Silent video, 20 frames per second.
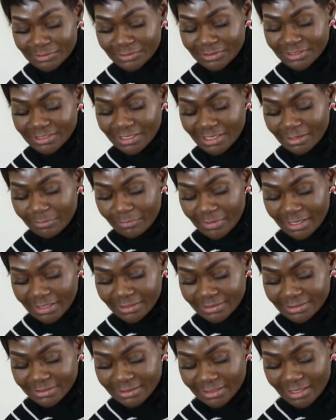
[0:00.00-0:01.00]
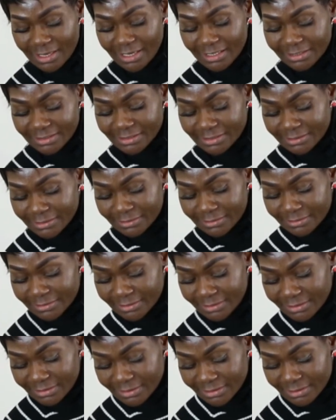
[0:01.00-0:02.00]
to share my slice.
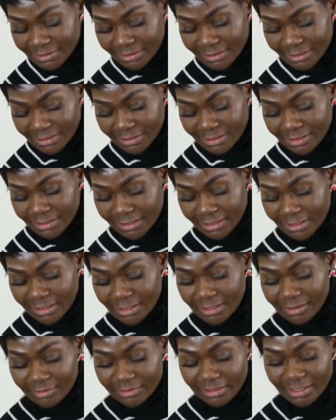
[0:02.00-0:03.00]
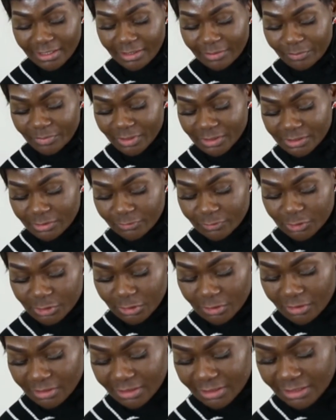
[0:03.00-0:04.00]
I'll get a bit of
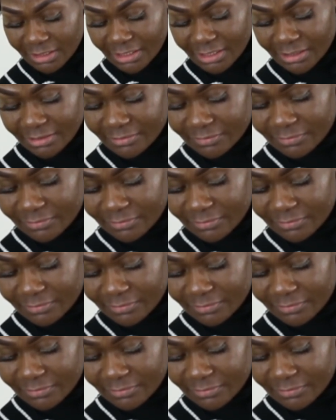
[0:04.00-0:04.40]
chocolate,